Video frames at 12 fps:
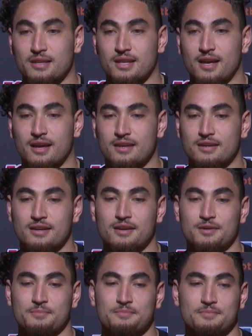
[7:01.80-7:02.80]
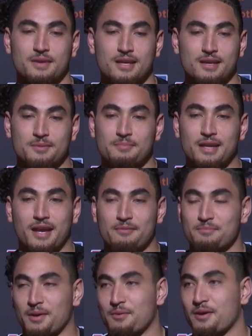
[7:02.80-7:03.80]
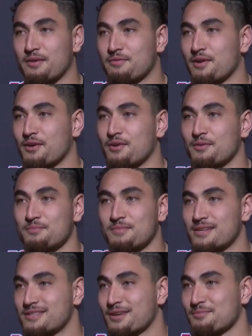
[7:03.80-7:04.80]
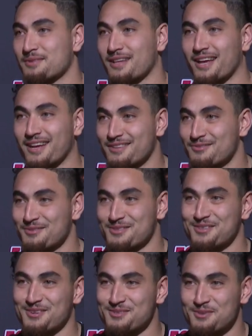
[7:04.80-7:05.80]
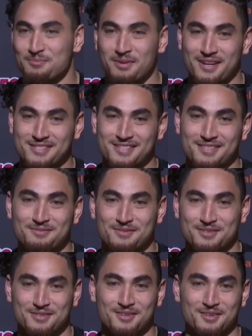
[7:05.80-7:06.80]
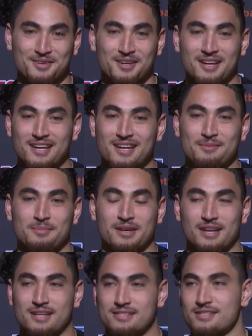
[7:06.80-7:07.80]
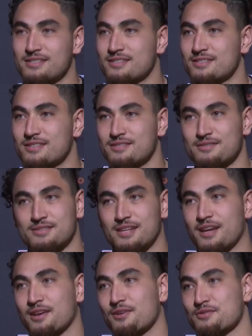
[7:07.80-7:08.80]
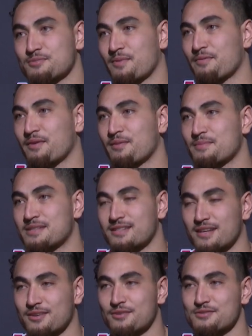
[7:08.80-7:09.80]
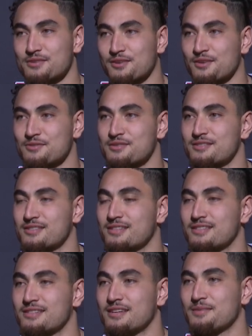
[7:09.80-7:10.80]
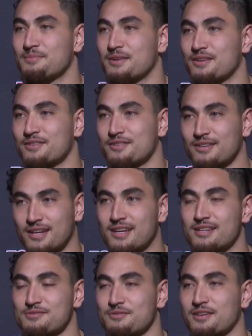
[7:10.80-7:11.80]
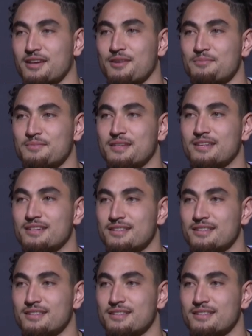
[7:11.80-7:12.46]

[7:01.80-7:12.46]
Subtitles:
lot. Me having my wife at home has helped a lot through the surgery process for sure. But just staying close to my family, staying close to the coaches and the team here has really helped me.